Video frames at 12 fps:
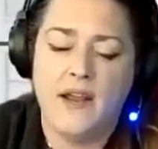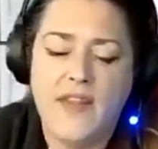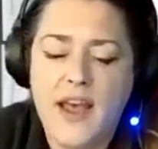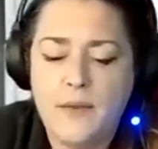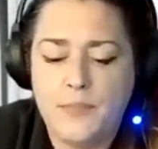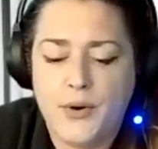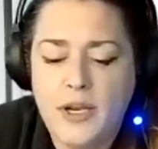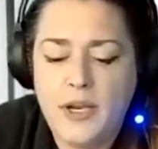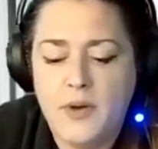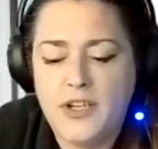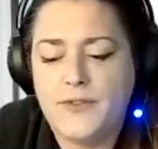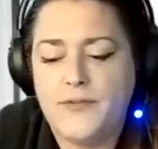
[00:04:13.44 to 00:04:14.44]
And that pretty
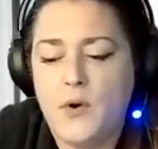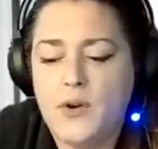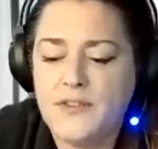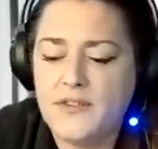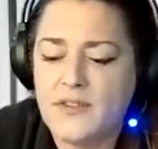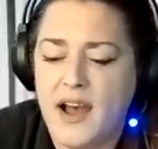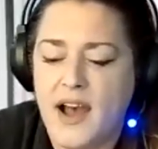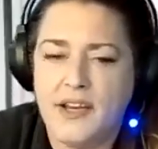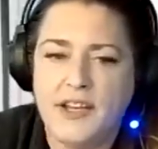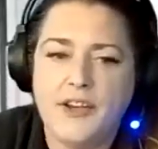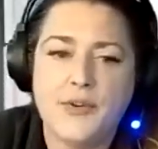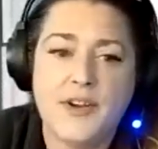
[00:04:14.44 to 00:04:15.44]
much focused
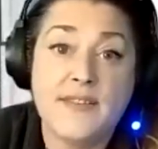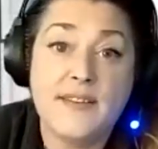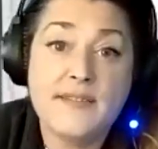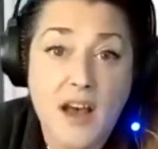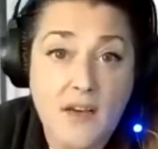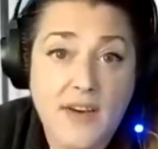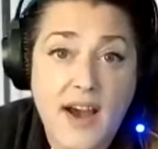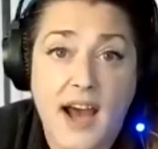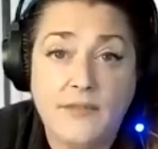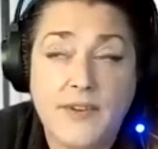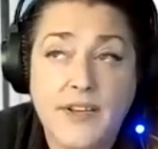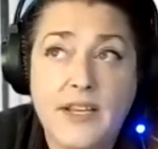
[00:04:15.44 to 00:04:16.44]
on increasing
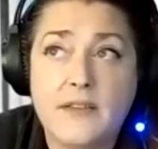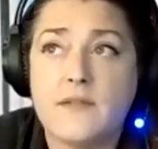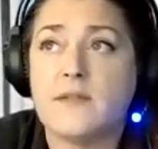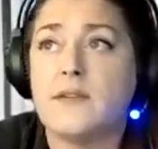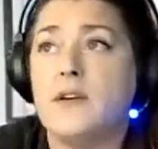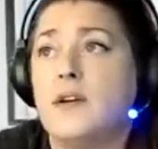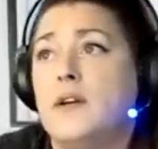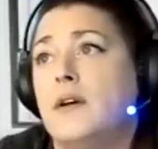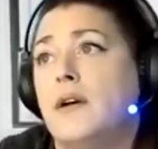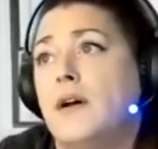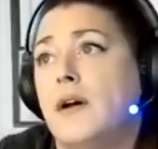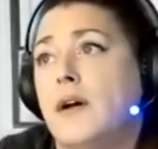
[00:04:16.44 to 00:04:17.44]
self-confidence,
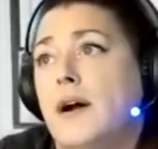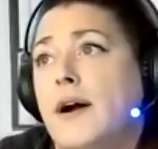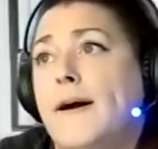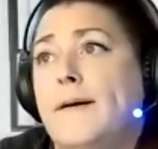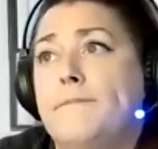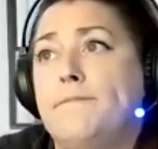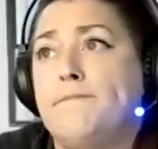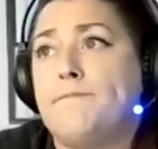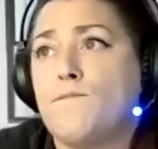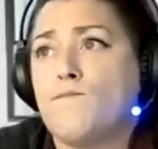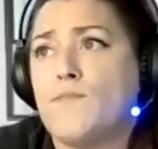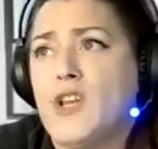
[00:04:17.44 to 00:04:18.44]

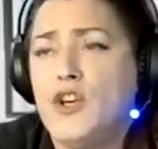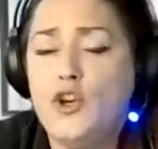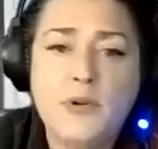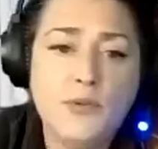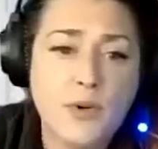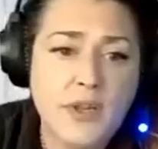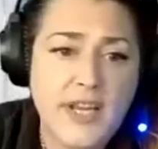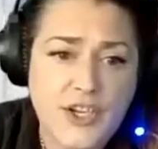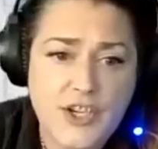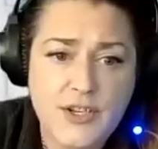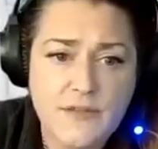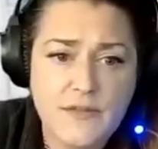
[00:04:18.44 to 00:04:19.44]
human
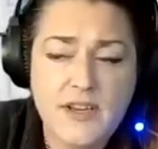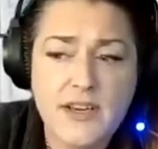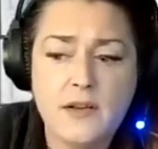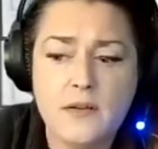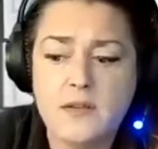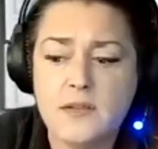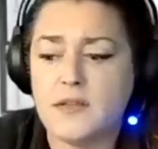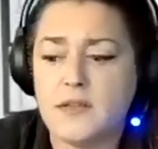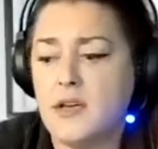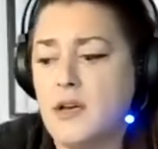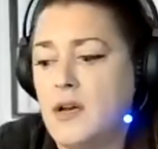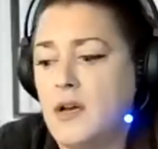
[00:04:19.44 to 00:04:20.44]
relation
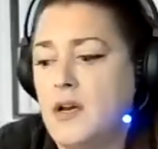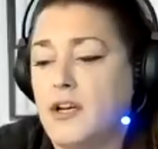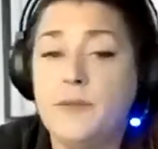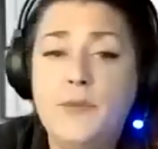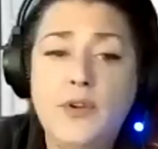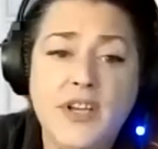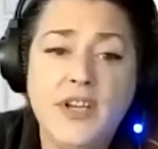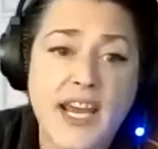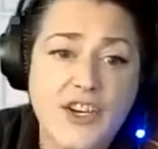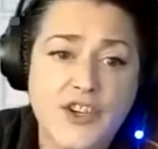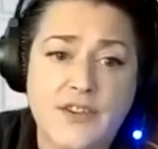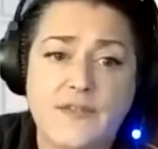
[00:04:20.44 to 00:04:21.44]
skills,
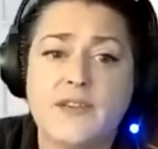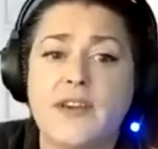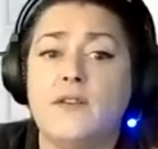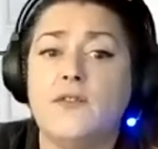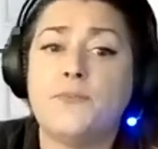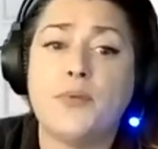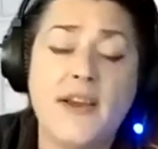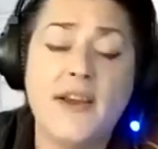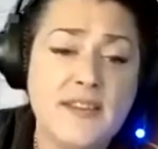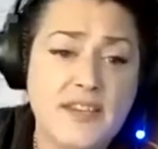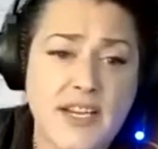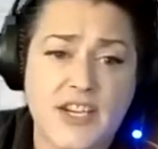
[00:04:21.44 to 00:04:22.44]
communication skills,
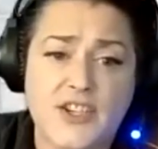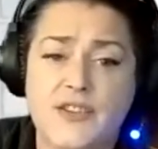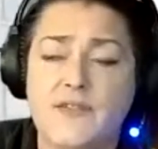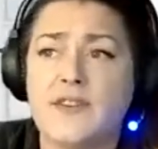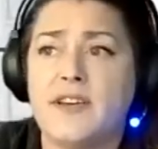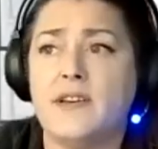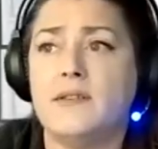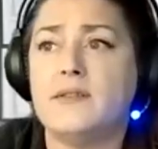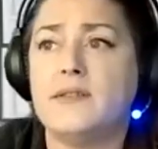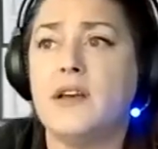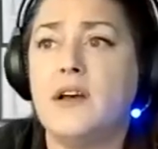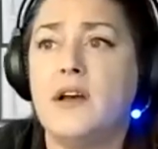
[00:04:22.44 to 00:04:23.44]
presentation
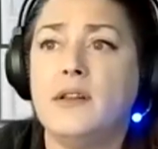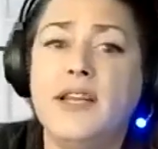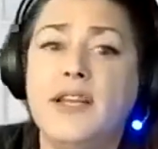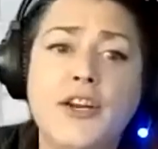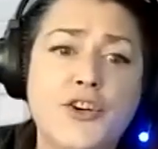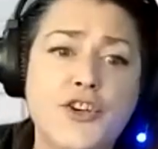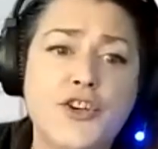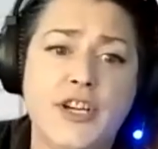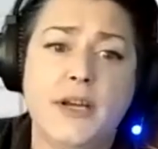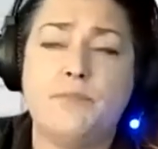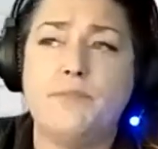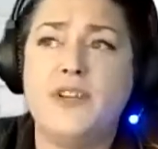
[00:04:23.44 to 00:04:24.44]
skills,
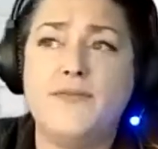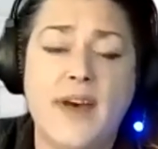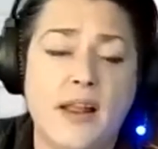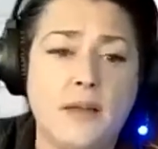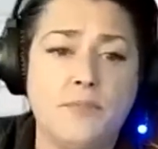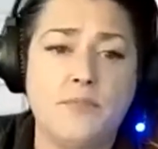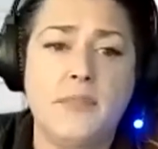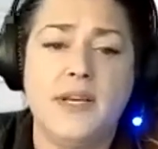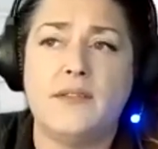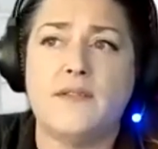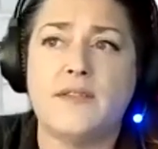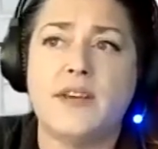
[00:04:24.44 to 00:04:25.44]
leadership
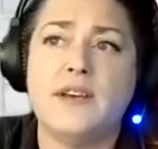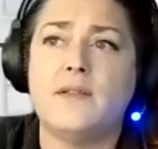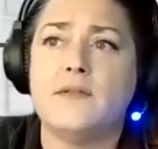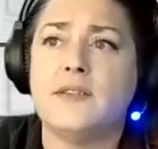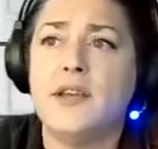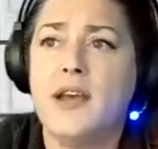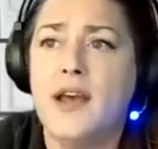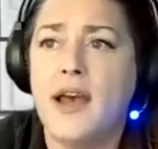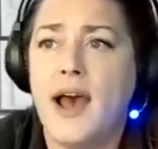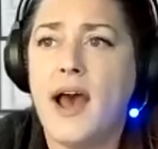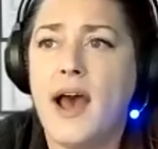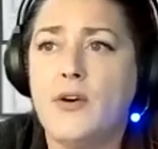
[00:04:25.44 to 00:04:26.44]
development skills,
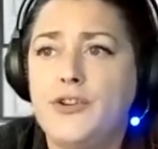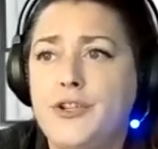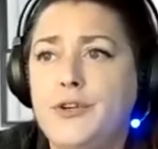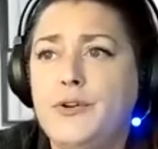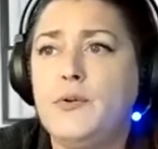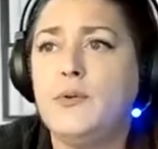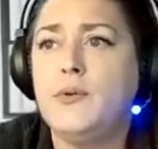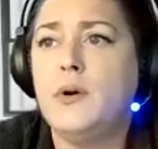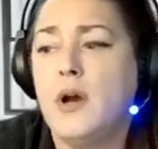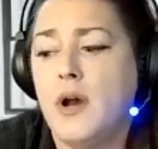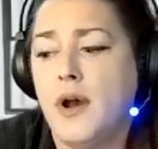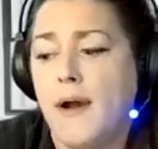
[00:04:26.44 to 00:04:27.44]
how to